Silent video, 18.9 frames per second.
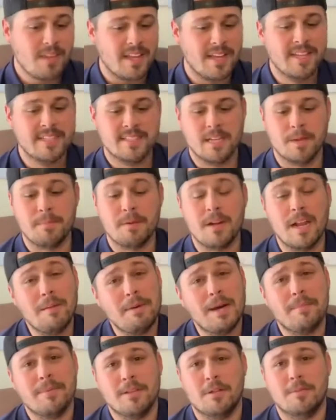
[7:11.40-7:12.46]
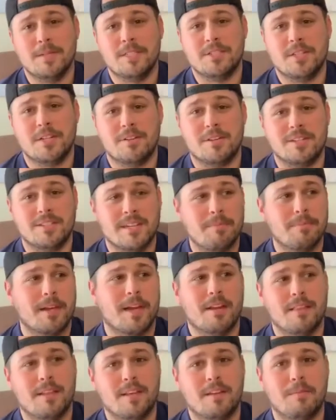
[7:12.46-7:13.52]
It's up there. That might be a little bit generous. I'm kind
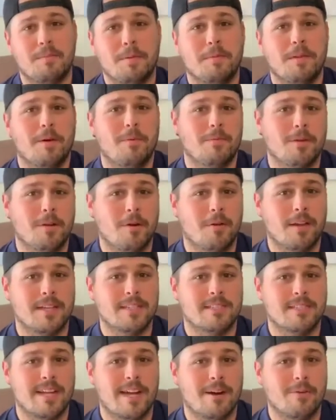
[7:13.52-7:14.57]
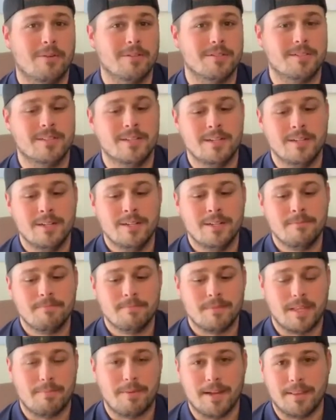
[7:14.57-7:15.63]
of thinking of people that don't like sours
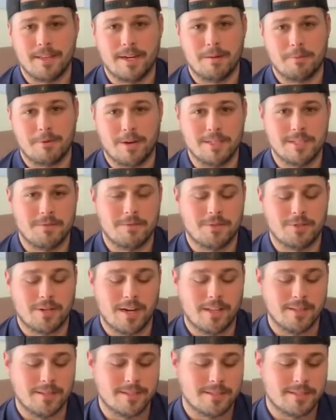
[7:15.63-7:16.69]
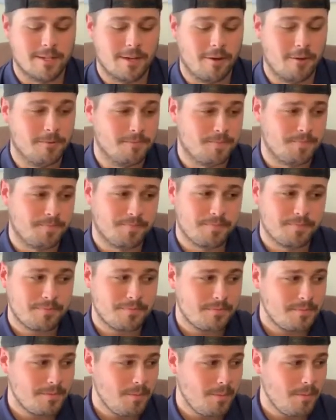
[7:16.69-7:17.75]
that might think I'm crazy for trying this. So,
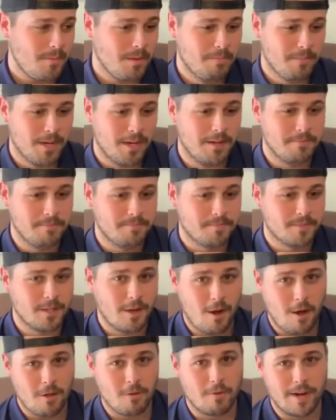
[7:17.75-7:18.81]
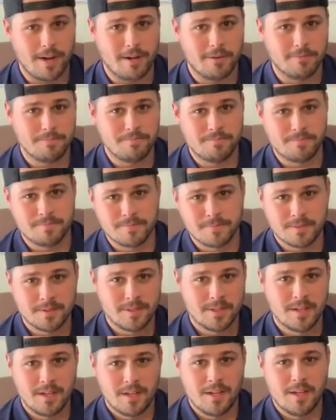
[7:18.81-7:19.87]
but all around,
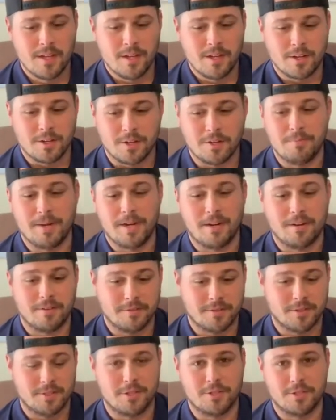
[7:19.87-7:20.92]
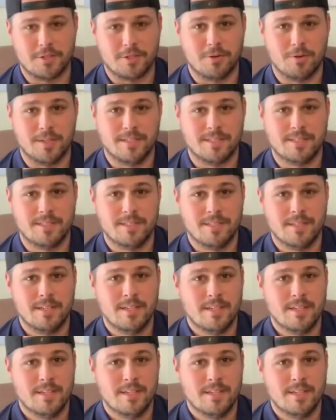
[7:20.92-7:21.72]
good beer. This is a good choice.